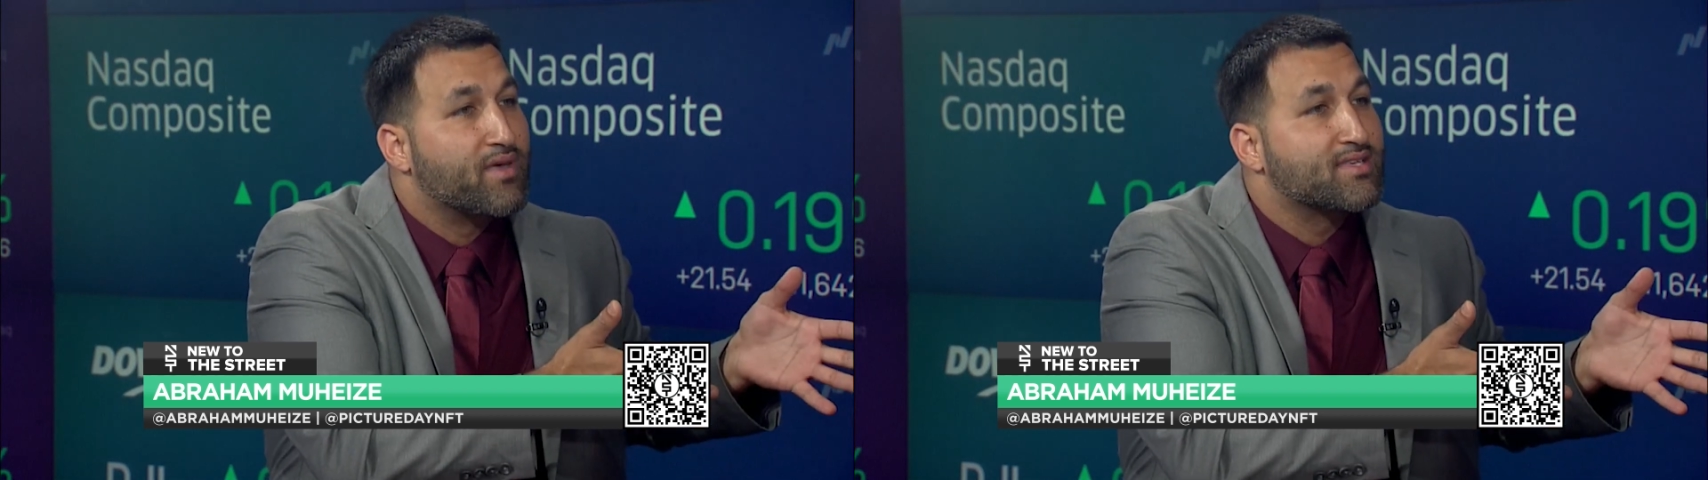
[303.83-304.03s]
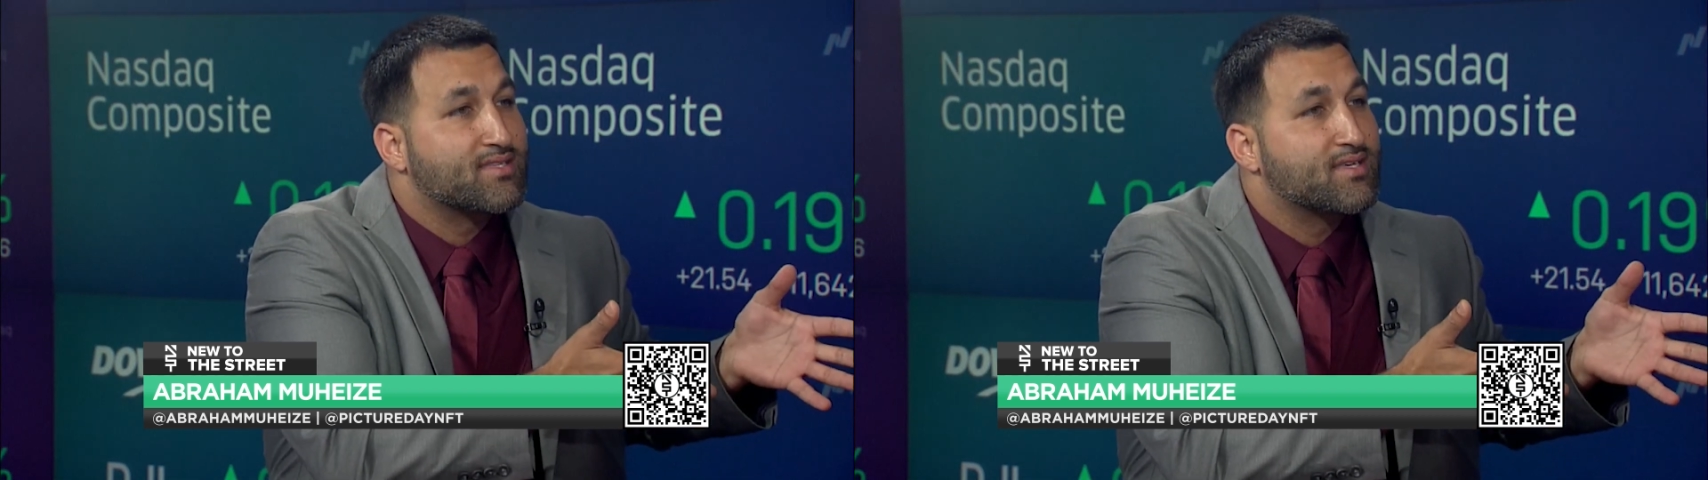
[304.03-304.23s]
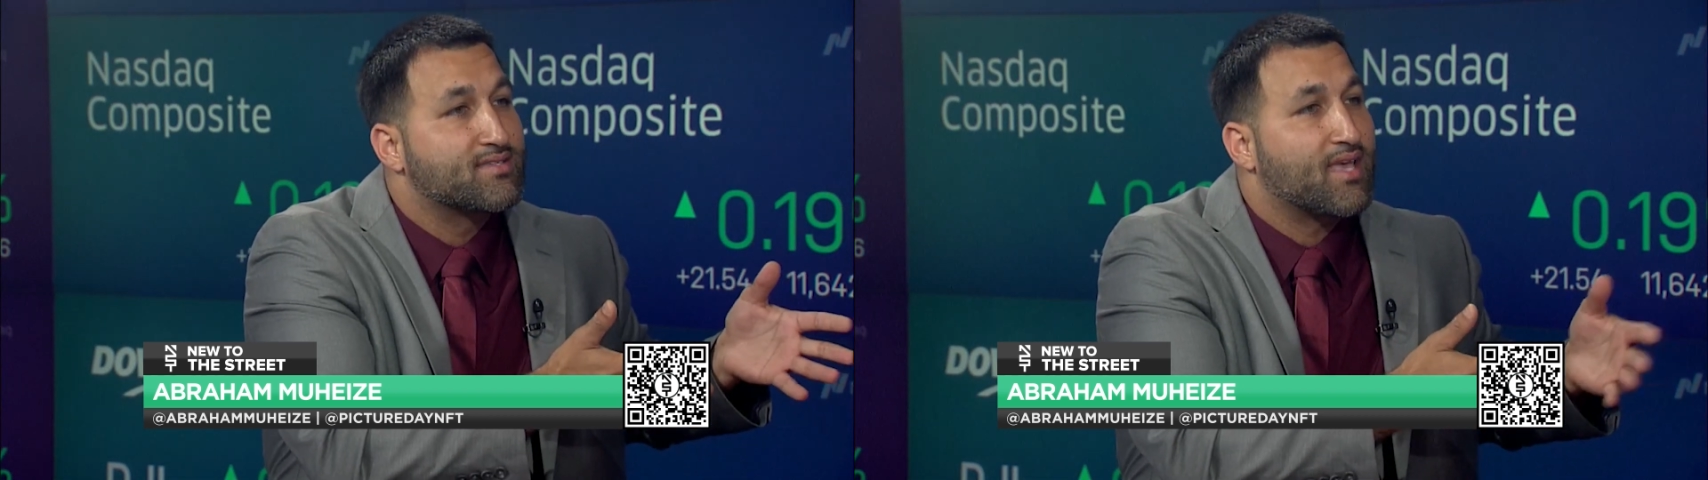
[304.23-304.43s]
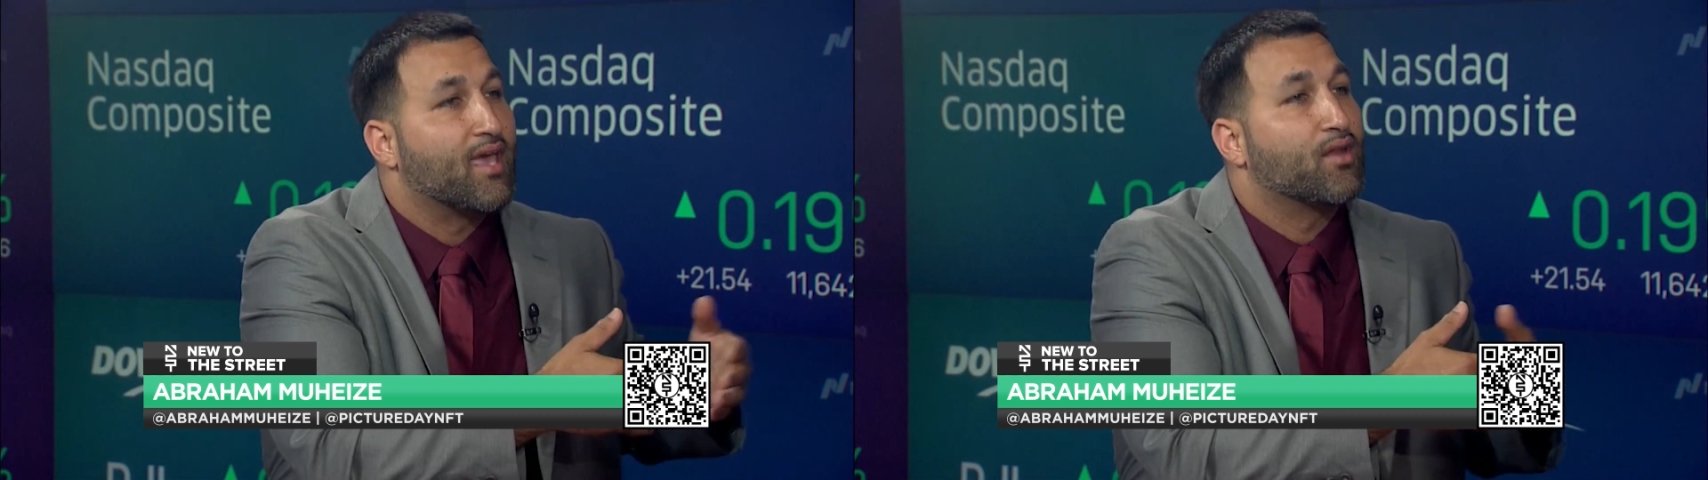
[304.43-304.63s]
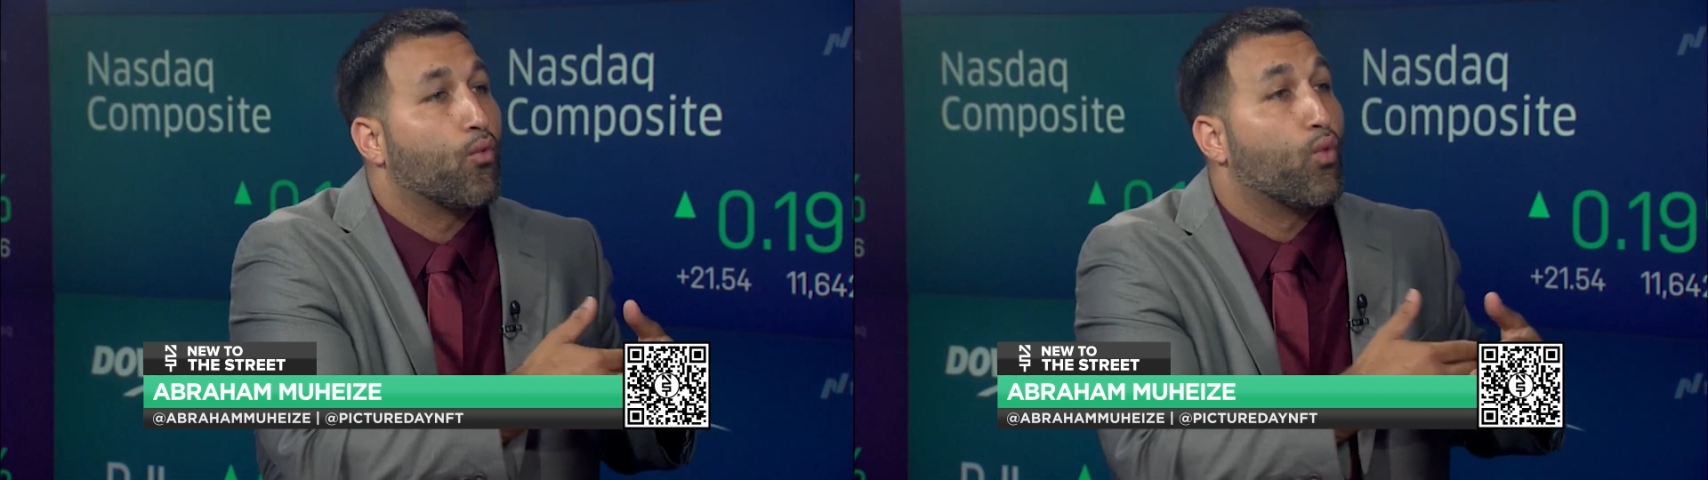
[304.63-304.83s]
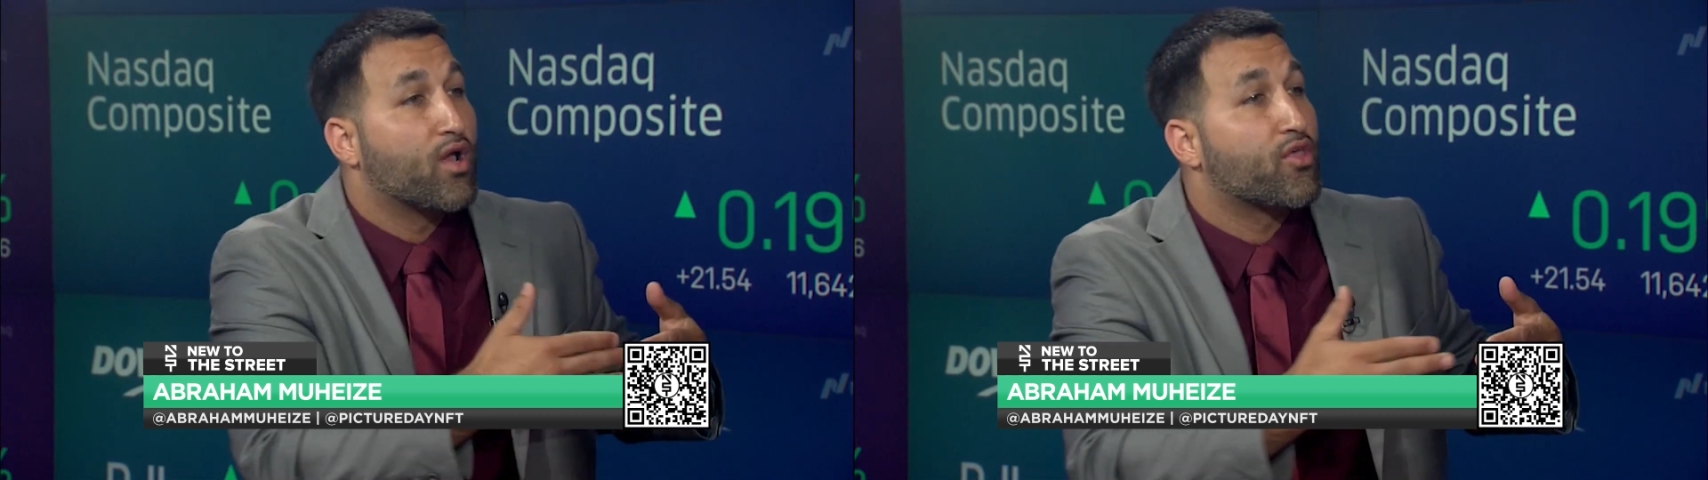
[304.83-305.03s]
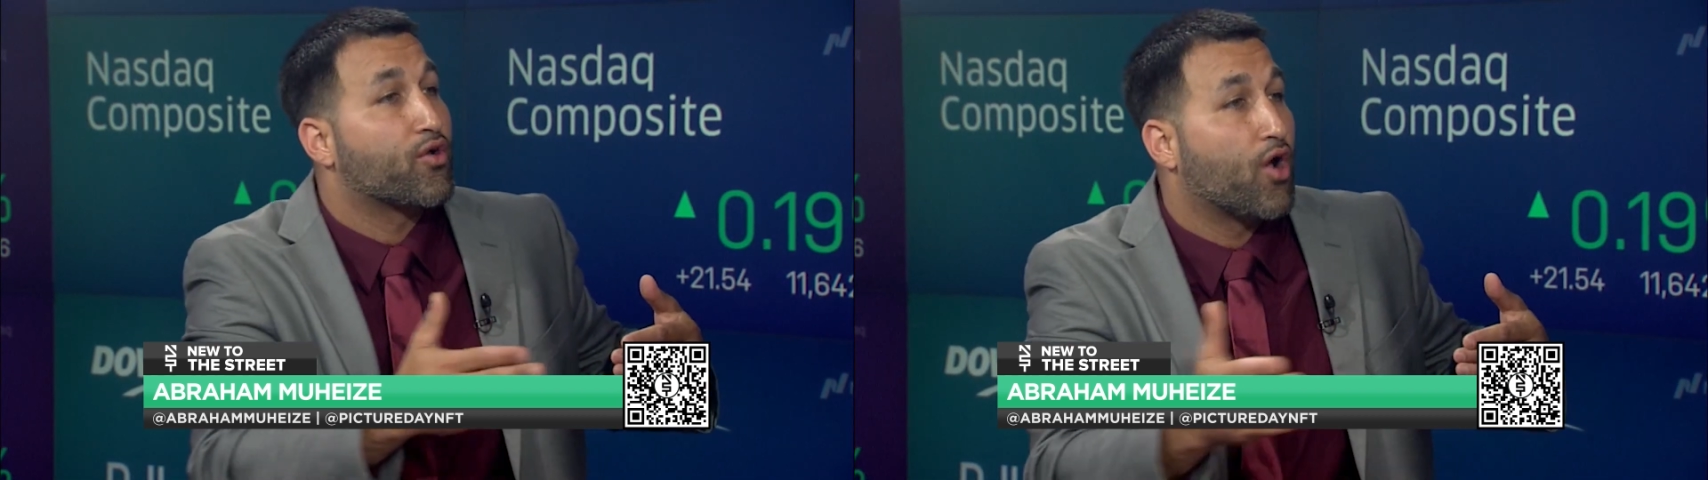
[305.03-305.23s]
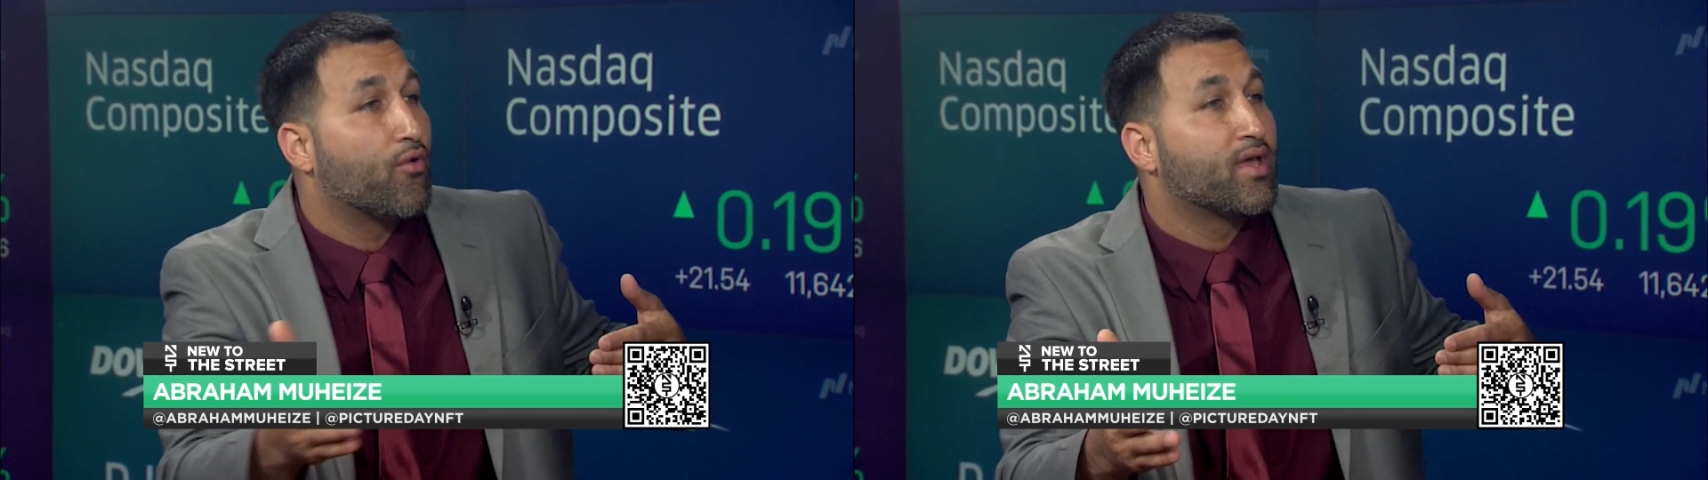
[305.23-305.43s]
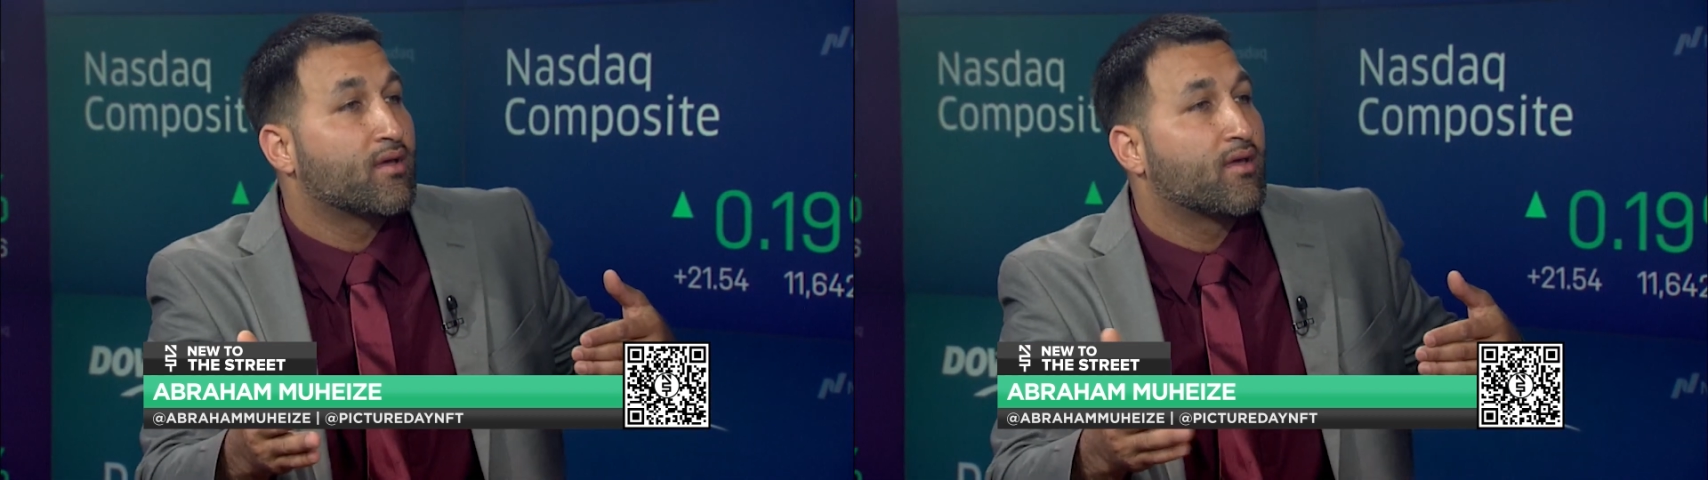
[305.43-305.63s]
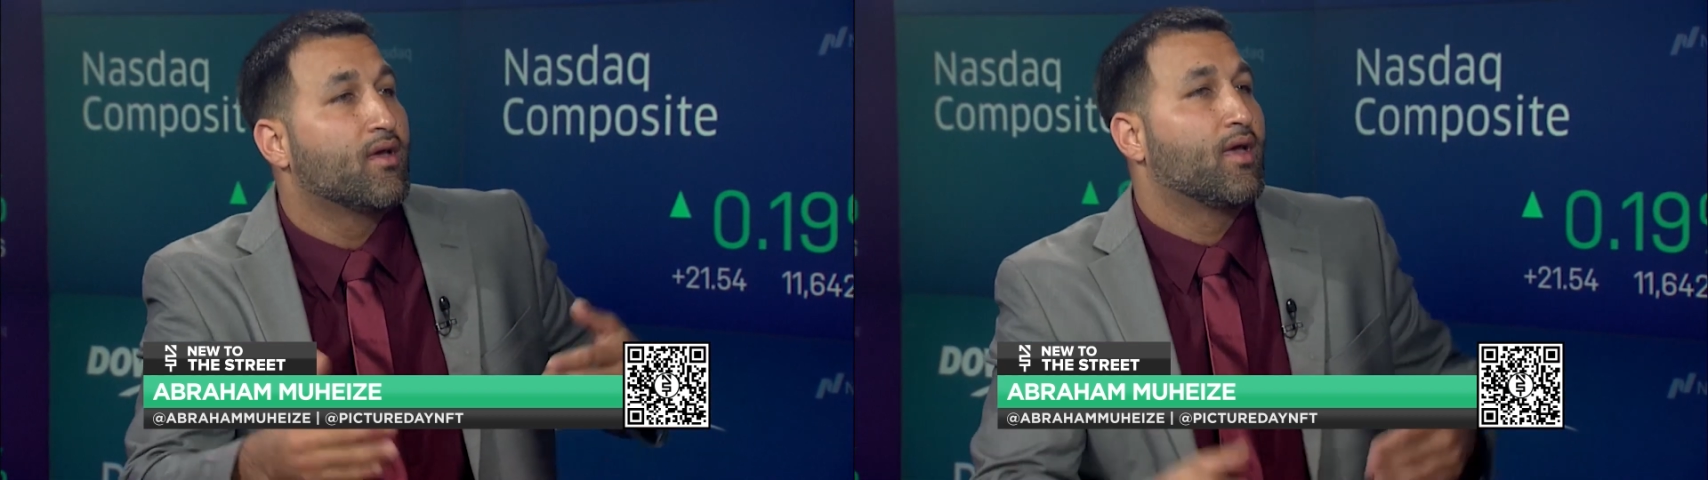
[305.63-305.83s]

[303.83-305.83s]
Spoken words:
business and where they're going.